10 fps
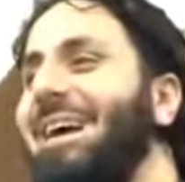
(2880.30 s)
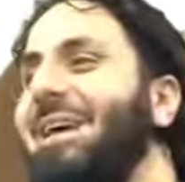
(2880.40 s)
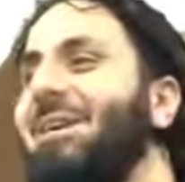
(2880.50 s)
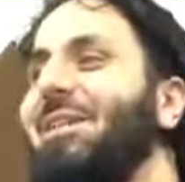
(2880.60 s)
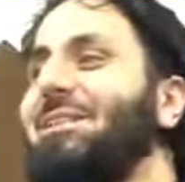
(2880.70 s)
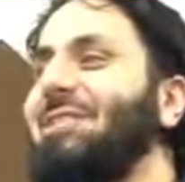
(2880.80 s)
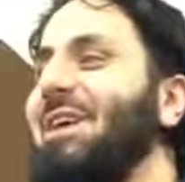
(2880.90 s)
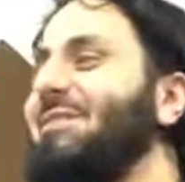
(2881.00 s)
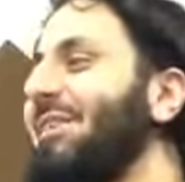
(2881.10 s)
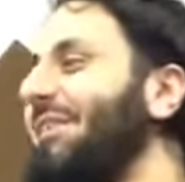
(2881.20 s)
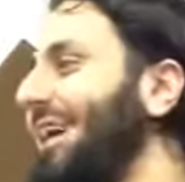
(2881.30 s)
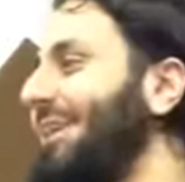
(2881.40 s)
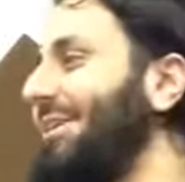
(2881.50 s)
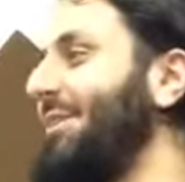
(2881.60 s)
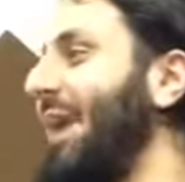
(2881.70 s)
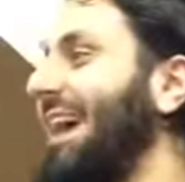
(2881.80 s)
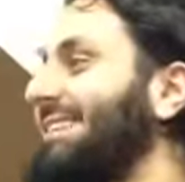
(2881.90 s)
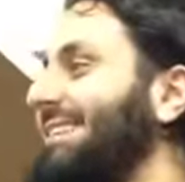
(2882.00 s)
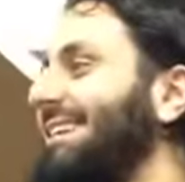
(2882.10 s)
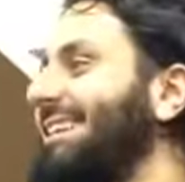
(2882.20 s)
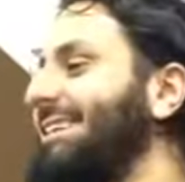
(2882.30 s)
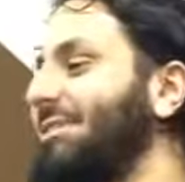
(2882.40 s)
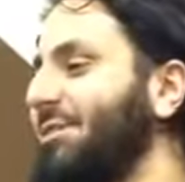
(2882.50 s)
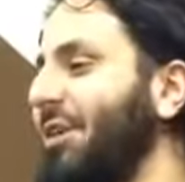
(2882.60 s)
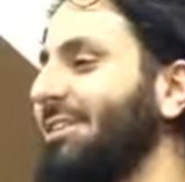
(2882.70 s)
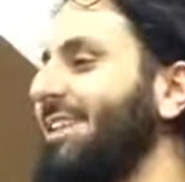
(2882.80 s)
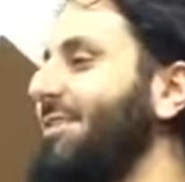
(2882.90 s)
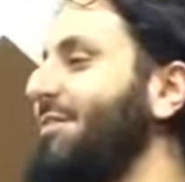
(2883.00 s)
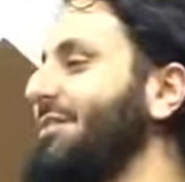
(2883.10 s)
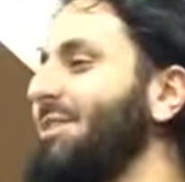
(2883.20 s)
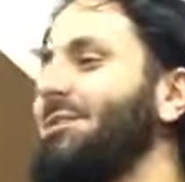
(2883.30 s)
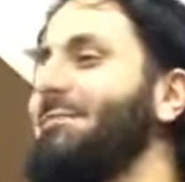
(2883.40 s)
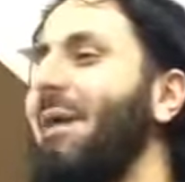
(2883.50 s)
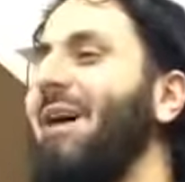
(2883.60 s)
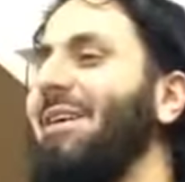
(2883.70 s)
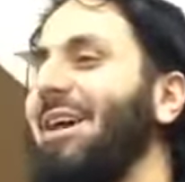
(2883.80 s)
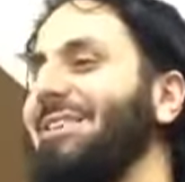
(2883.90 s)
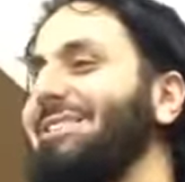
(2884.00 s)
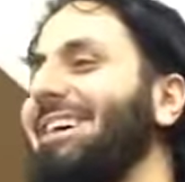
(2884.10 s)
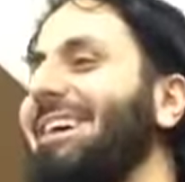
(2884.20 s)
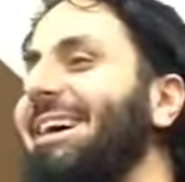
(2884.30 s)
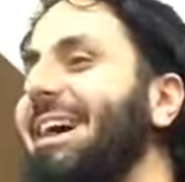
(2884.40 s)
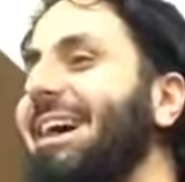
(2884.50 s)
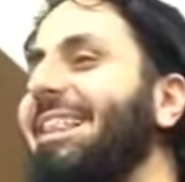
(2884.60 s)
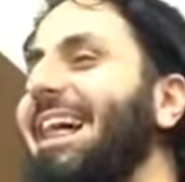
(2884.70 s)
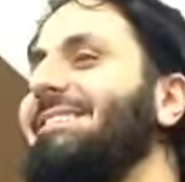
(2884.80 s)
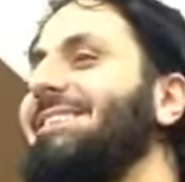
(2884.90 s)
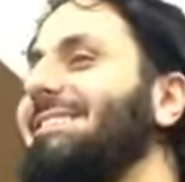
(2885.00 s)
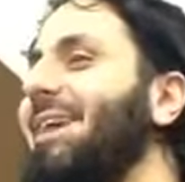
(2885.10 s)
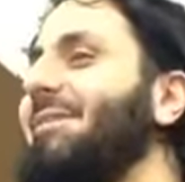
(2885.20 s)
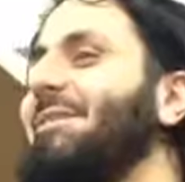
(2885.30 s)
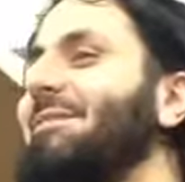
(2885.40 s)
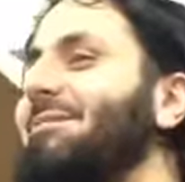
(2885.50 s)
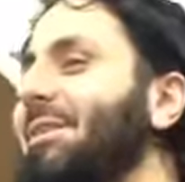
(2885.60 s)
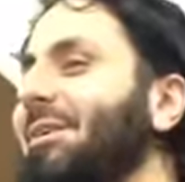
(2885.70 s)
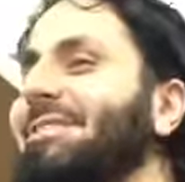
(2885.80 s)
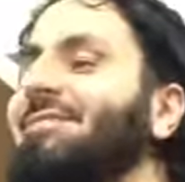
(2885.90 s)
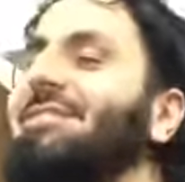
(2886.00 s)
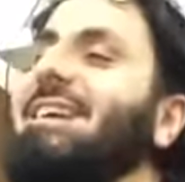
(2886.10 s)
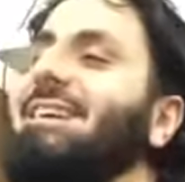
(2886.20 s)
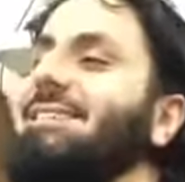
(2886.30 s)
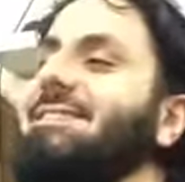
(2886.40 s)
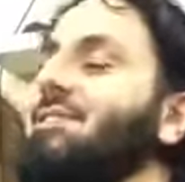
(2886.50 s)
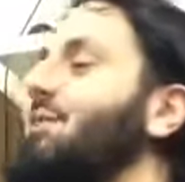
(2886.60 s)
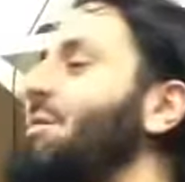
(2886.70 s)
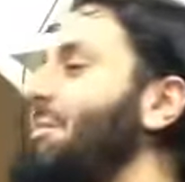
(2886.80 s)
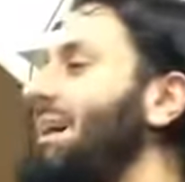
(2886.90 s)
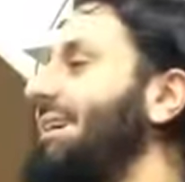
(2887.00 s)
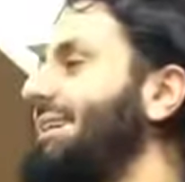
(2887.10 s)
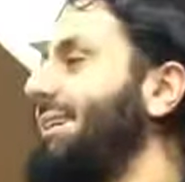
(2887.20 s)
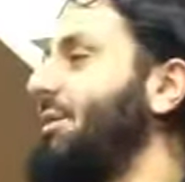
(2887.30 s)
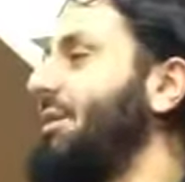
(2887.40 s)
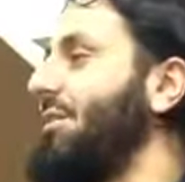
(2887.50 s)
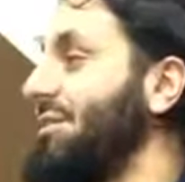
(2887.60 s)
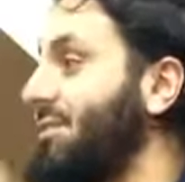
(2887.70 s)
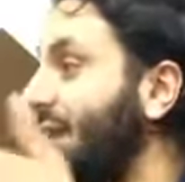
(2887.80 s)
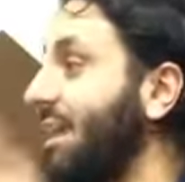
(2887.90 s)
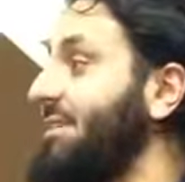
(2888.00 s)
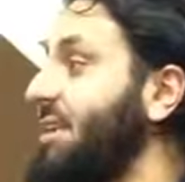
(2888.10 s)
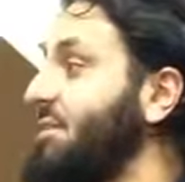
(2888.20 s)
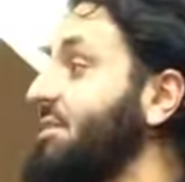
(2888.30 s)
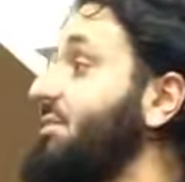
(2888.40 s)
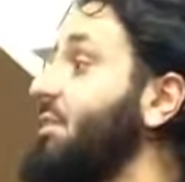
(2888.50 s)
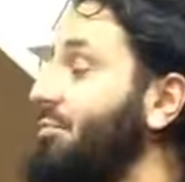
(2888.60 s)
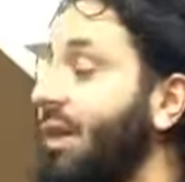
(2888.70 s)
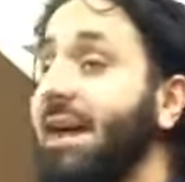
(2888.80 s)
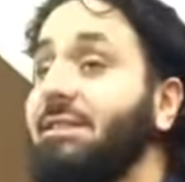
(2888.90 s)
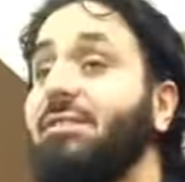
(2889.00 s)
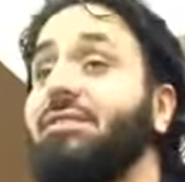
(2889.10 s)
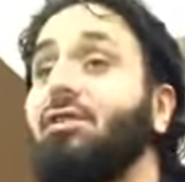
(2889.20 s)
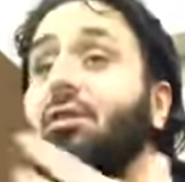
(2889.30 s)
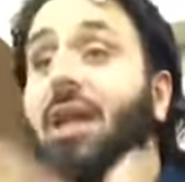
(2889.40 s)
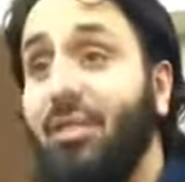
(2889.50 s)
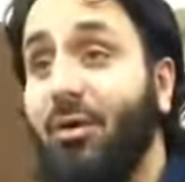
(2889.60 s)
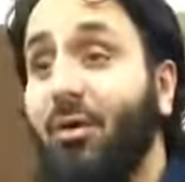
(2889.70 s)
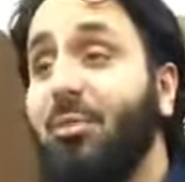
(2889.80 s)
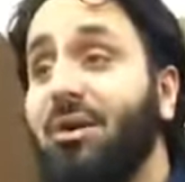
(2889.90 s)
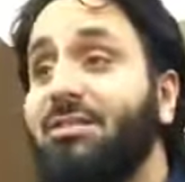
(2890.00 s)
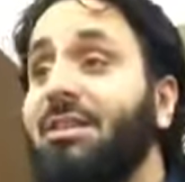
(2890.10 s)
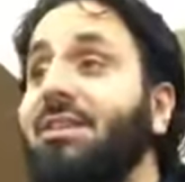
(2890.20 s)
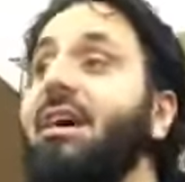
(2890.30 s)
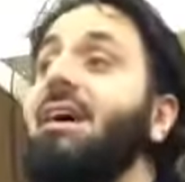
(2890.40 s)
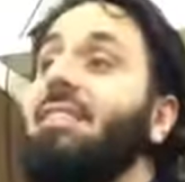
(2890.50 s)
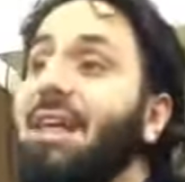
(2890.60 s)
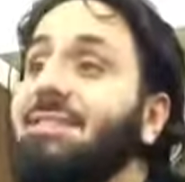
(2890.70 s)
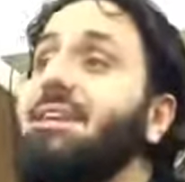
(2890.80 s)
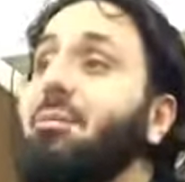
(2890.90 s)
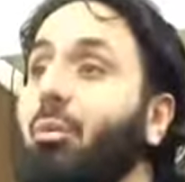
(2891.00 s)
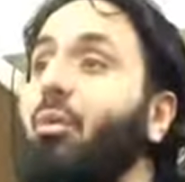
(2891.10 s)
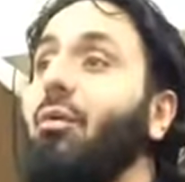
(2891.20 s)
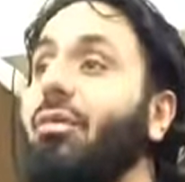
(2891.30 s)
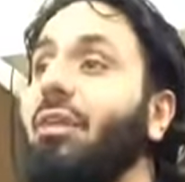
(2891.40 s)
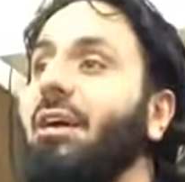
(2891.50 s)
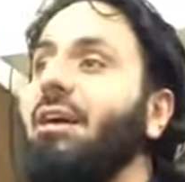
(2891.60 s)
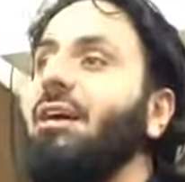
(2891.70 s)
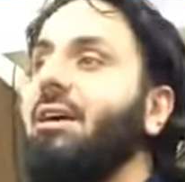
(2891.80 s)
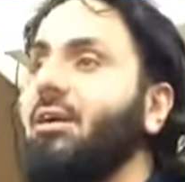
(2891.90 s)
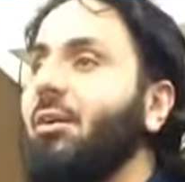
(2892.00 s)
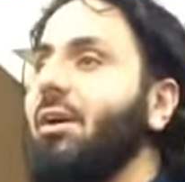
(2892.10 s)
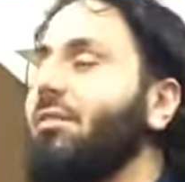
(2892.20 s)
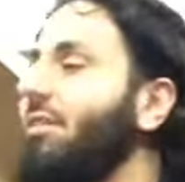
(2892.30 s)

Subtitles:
You're the savior, right? You're excellent. He's a doctor, therefore he's going to paradise, yeah? That's how we, you know, it's ridiculous. It's a job, man. You know, if he has the right intentions, if he prays, if he's a good ethical person, that's the important thing. Not if